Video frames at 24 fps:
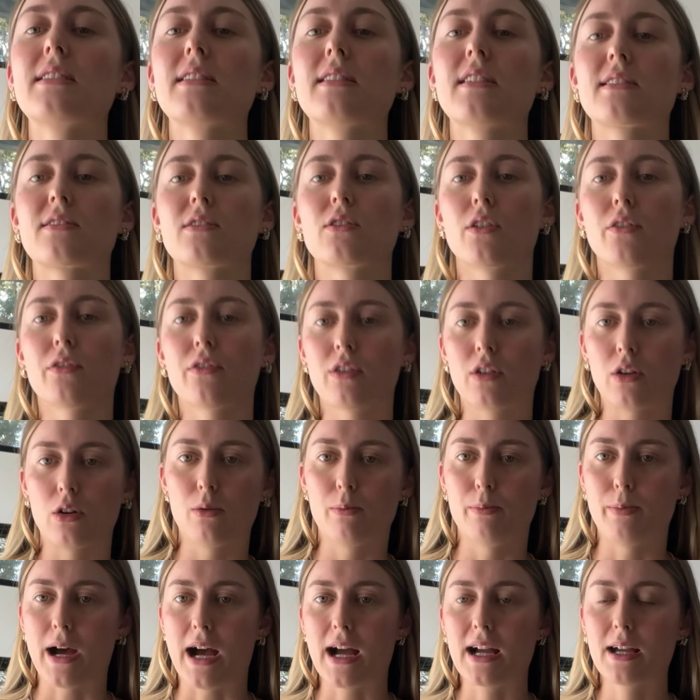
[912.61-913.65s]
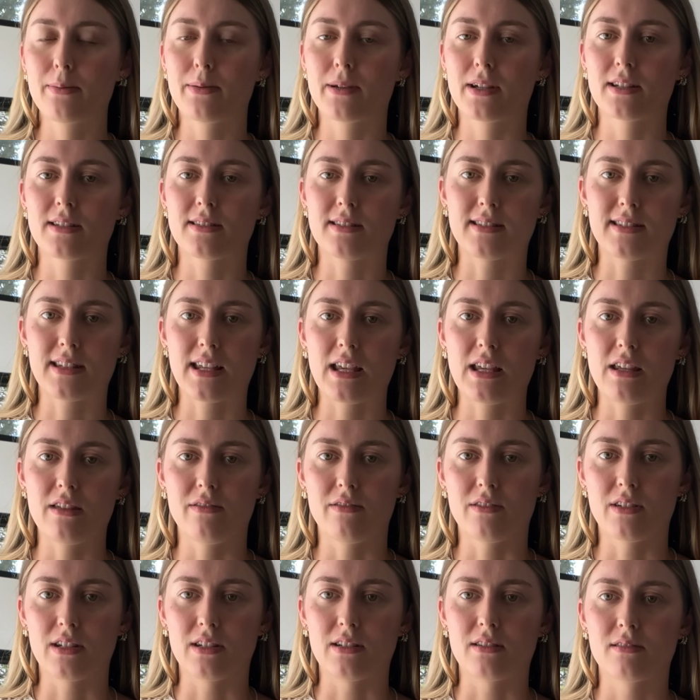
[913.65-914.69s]
there's no front or back because it's
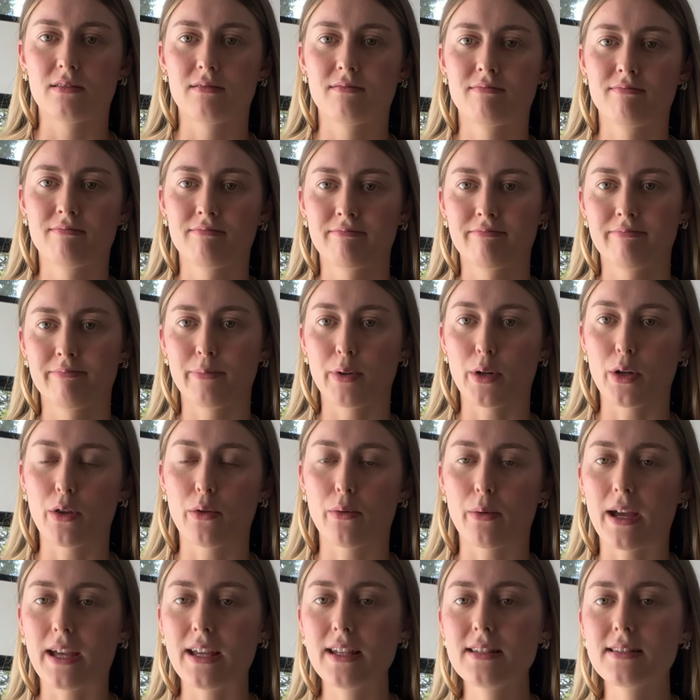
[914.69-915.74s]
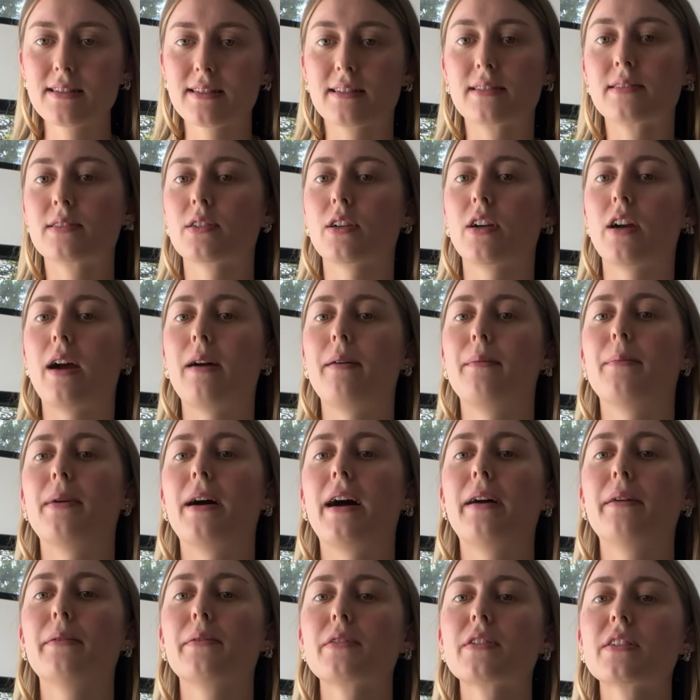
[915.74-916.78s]
even both ways. So I
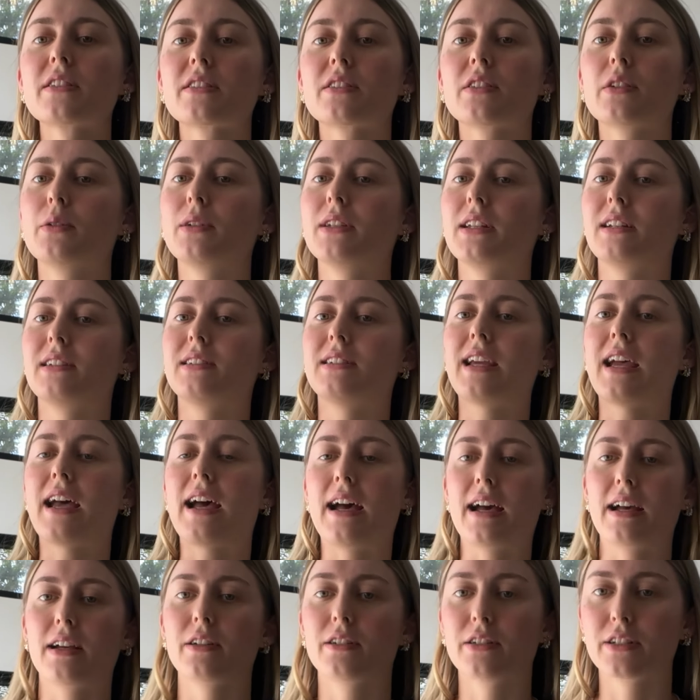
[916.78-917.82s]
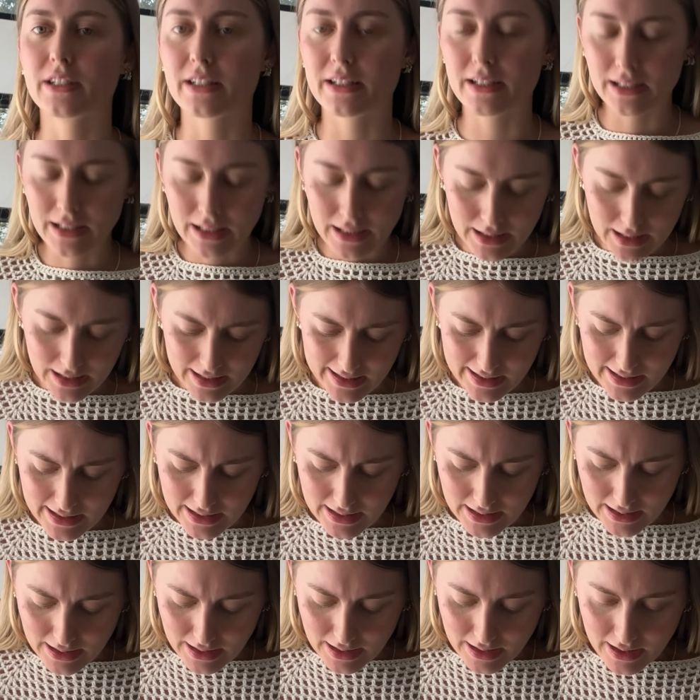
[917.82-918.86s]
might want to sew a little tag on it.
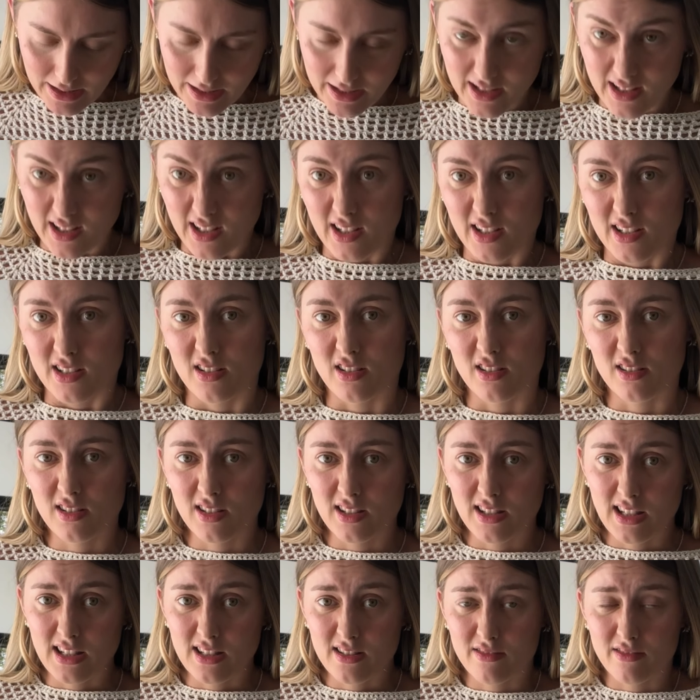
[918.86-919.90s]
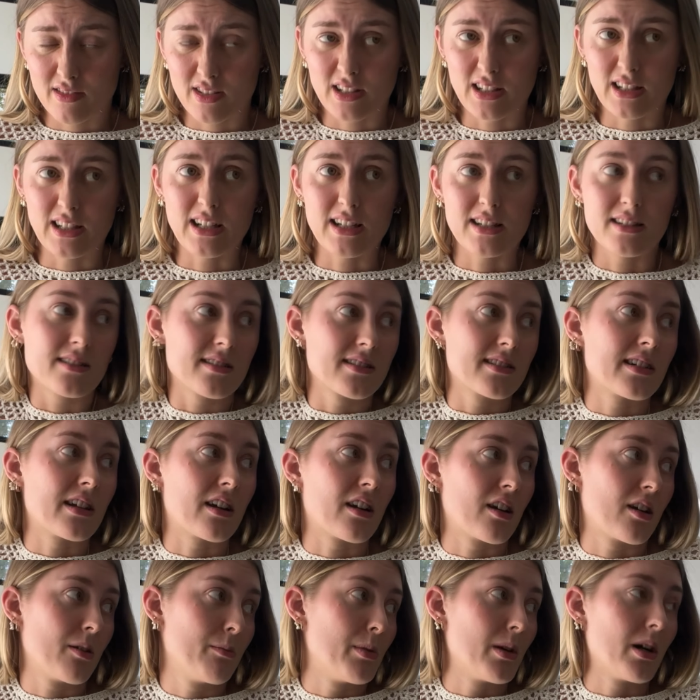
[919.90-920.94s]
Not that that's really
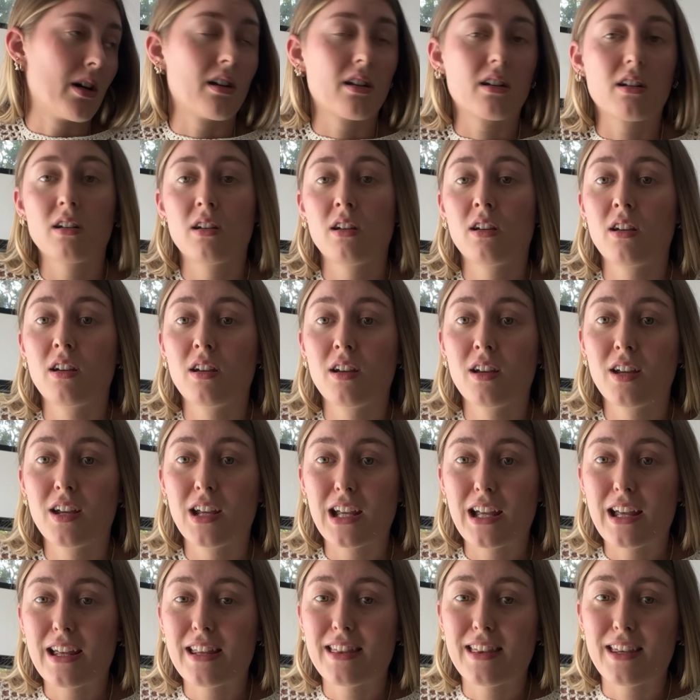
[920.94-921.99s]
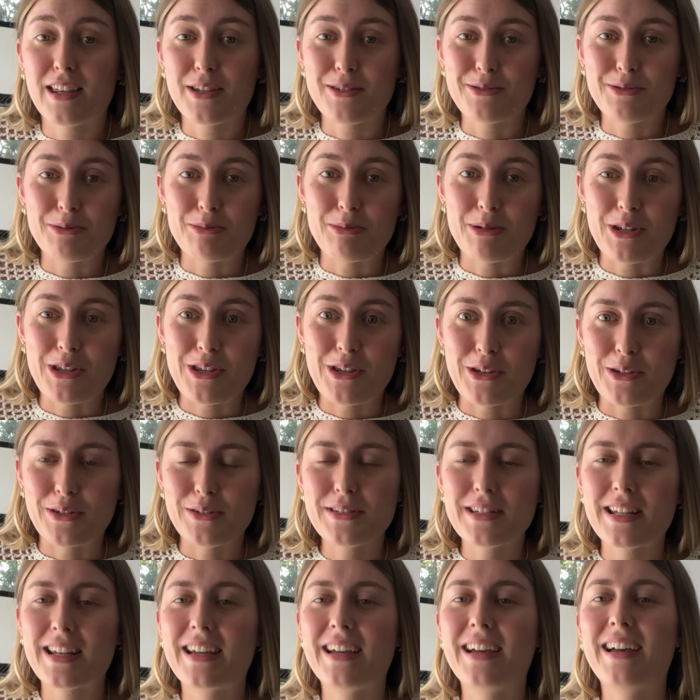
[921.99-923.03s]
necessary, but I think it would be
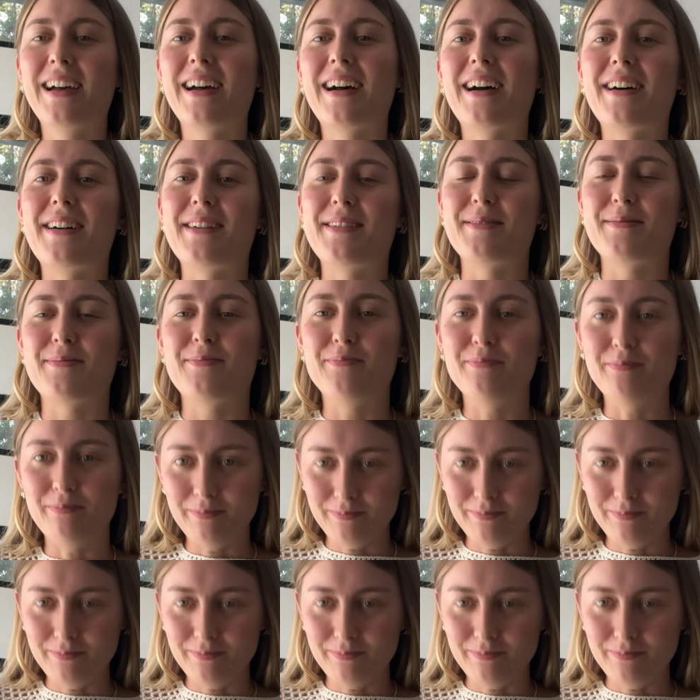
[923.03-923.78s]
cute. But